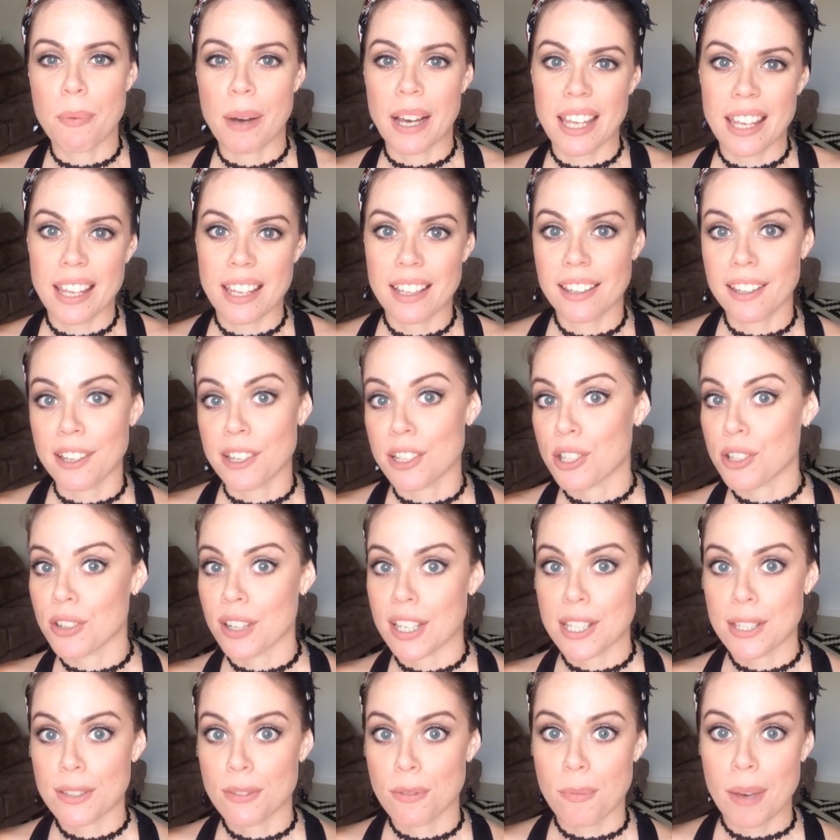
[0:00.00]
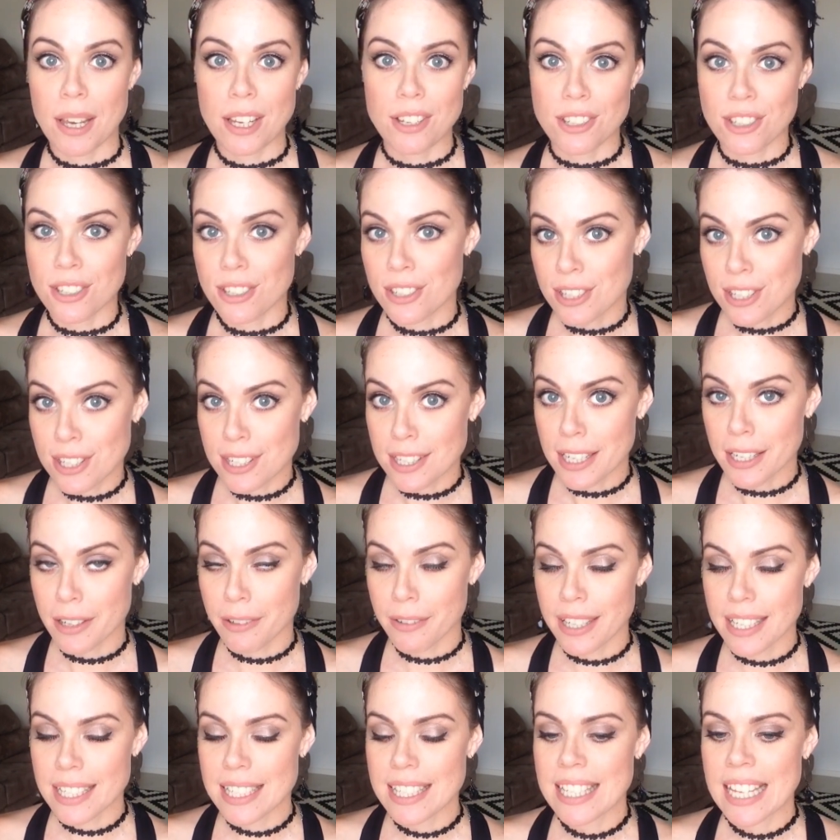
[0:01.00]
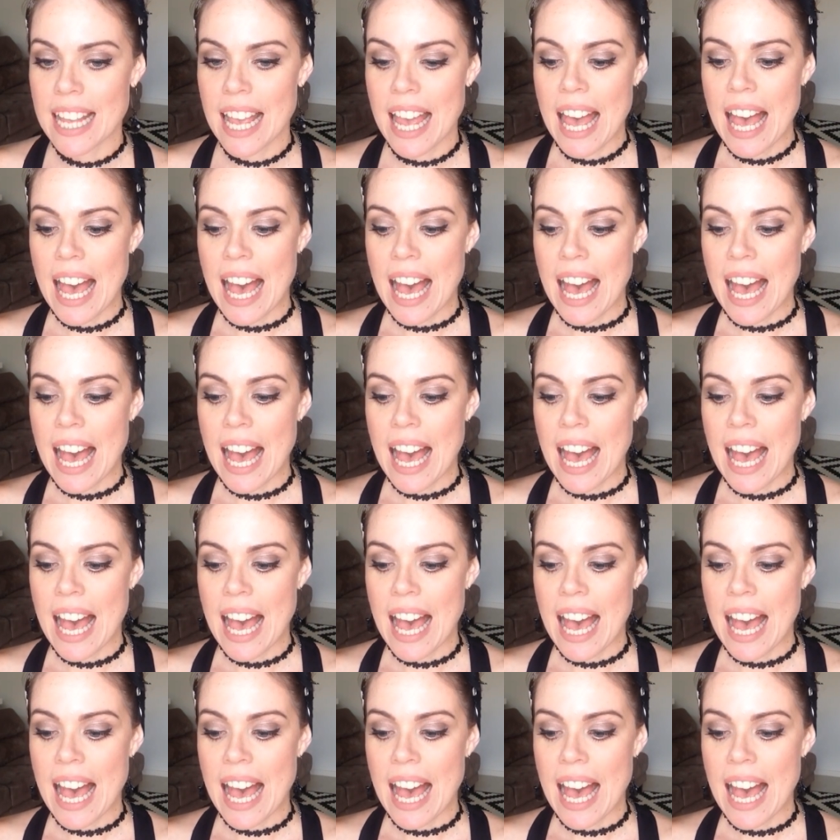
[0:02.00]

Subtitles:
my healing and transformation series,